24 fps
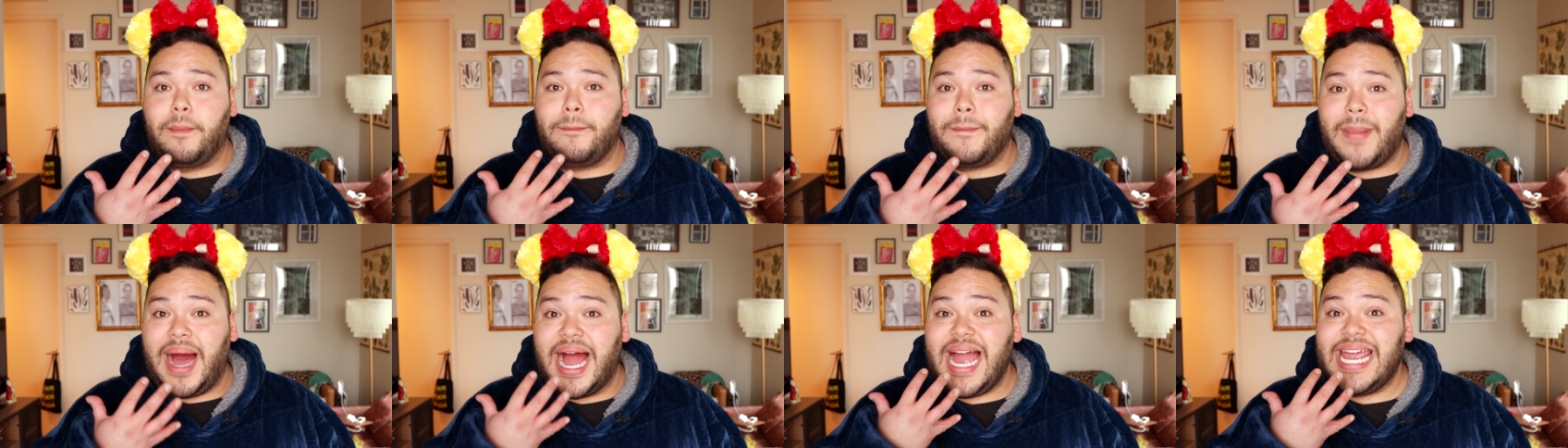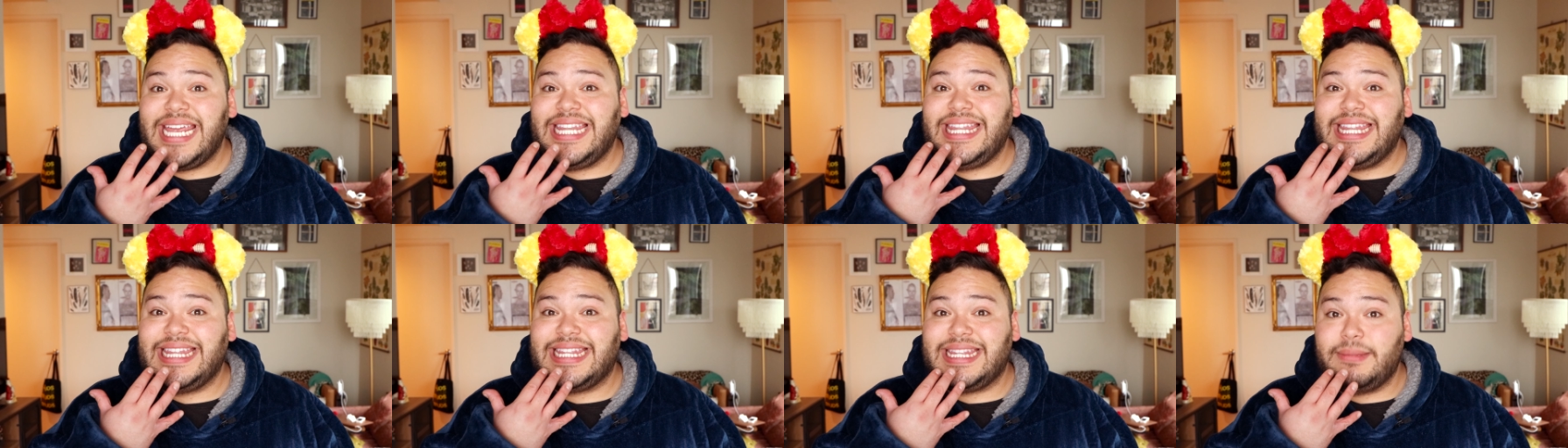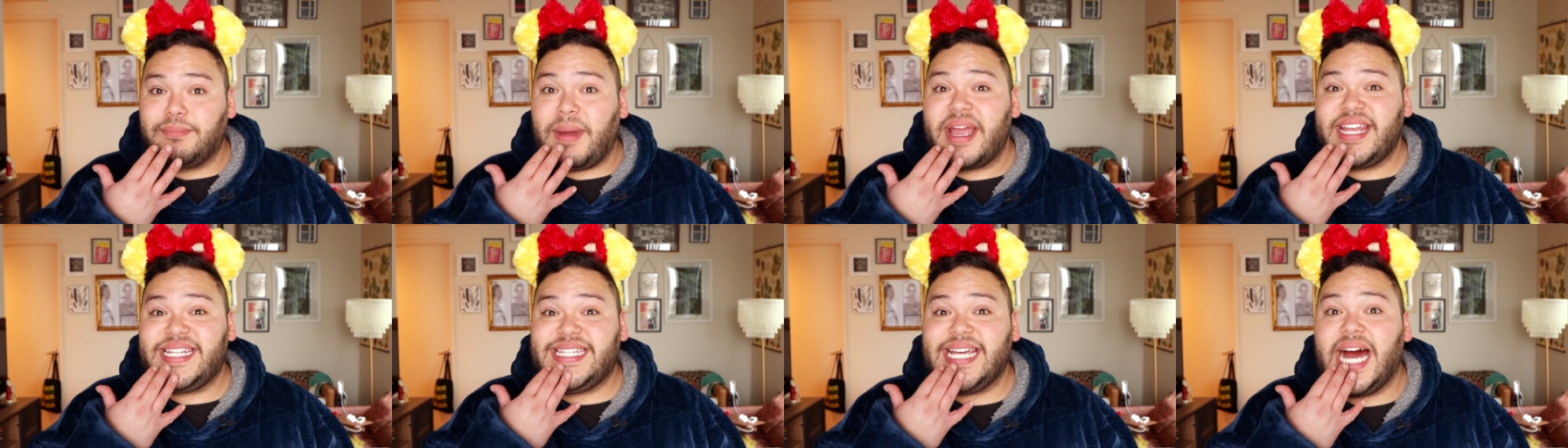My
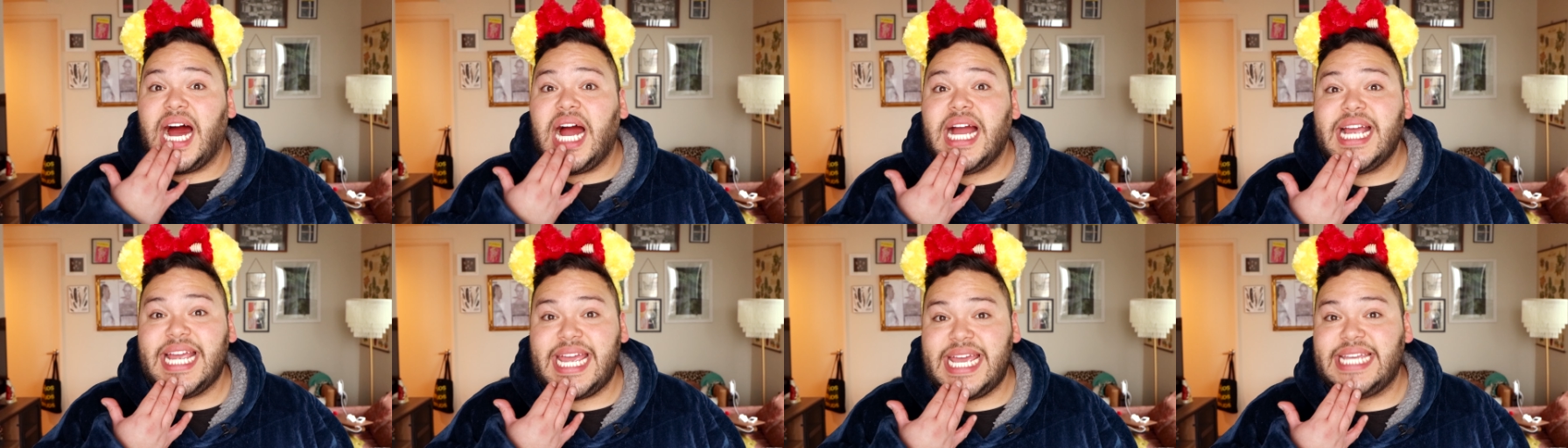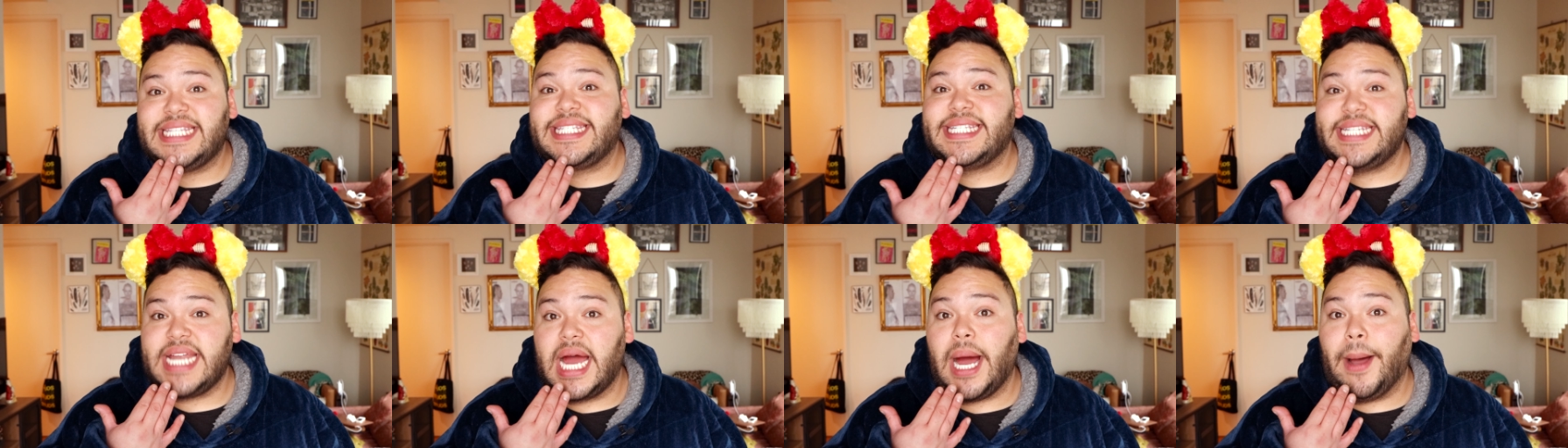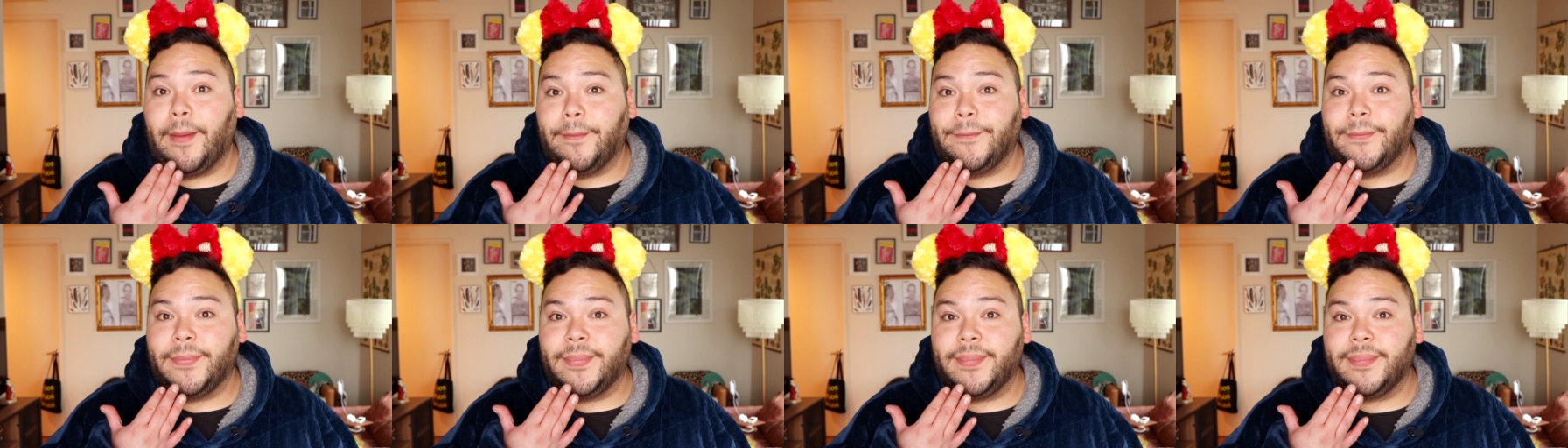tongue is
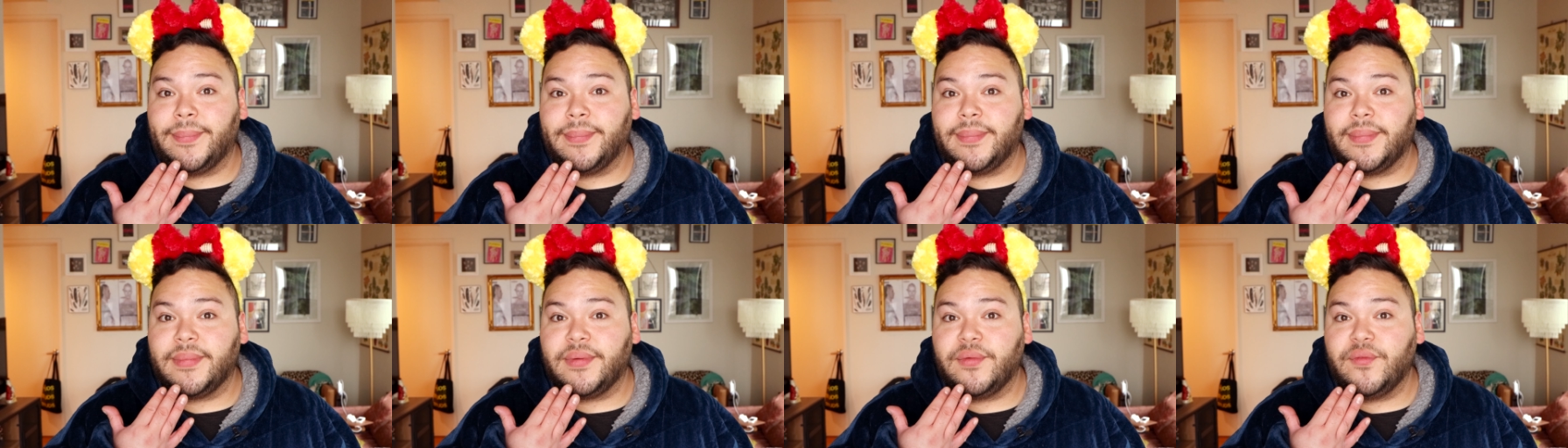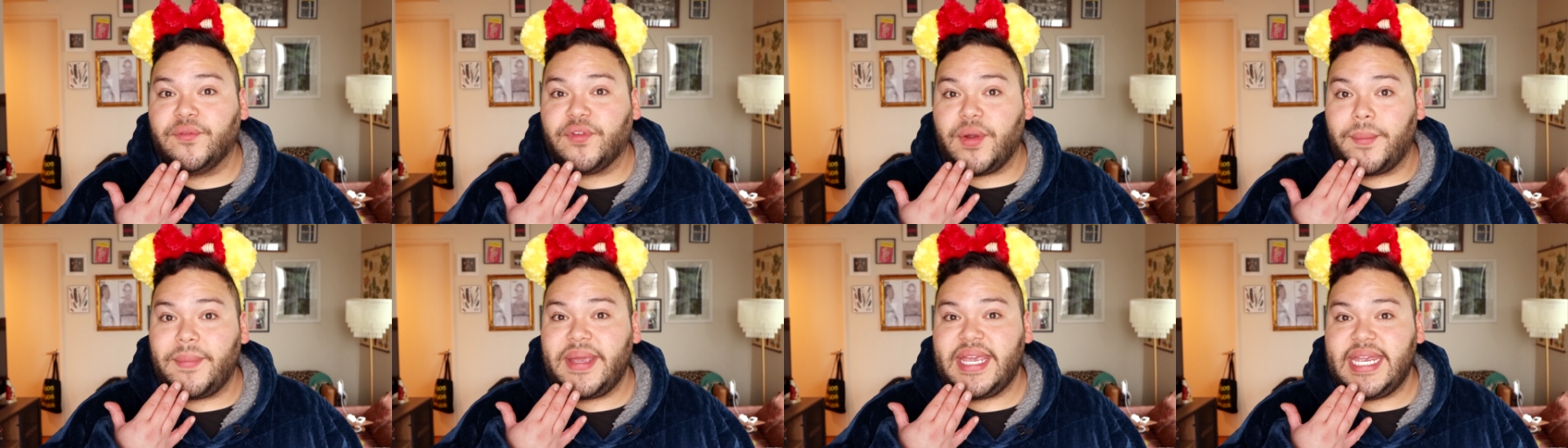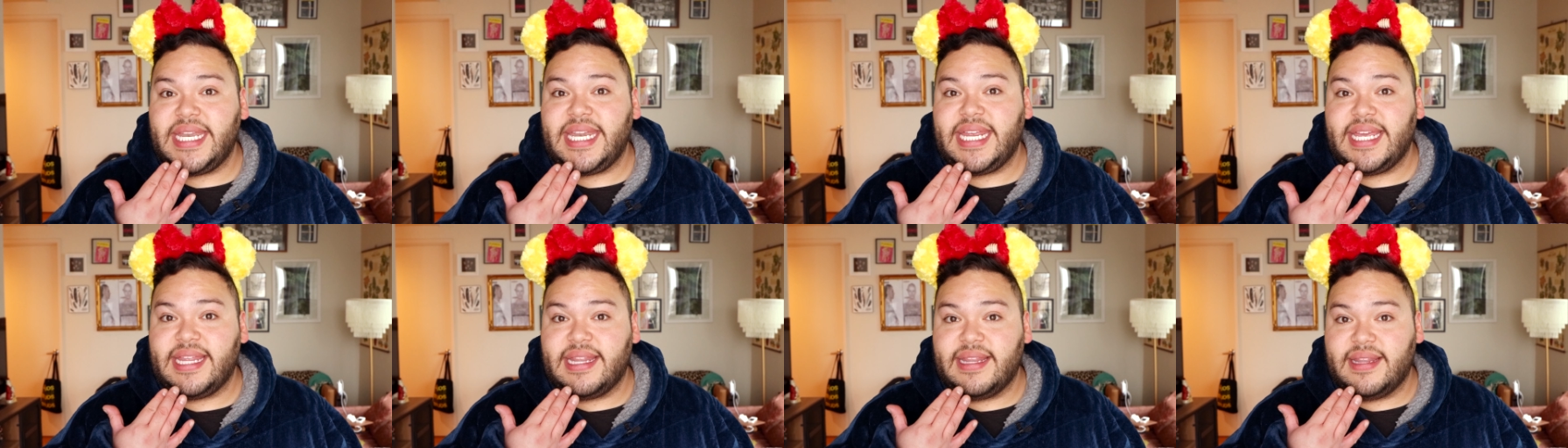numb from
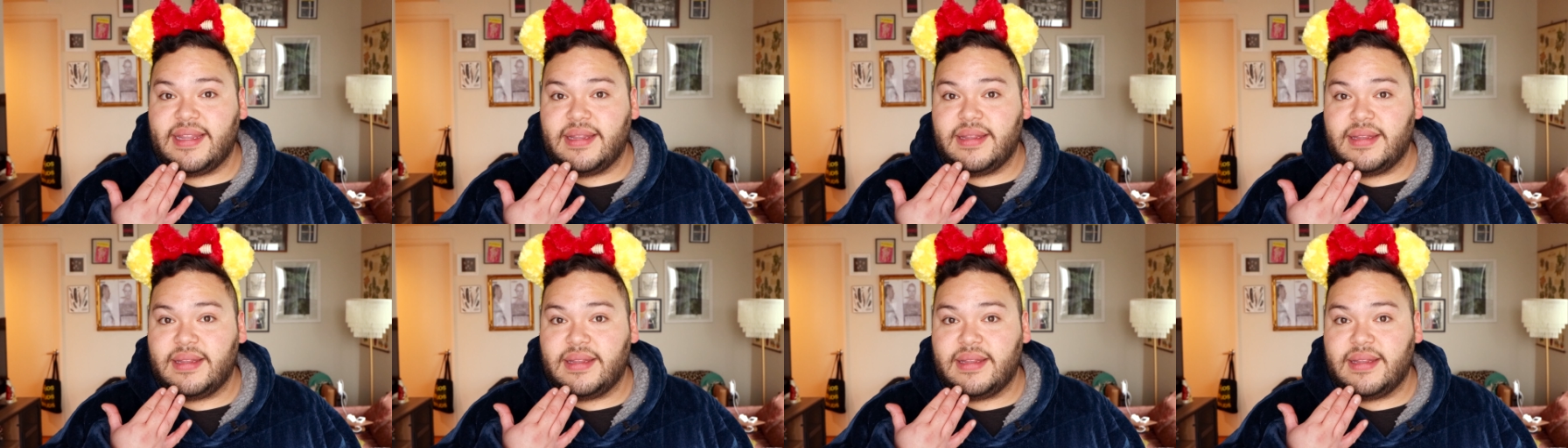eating.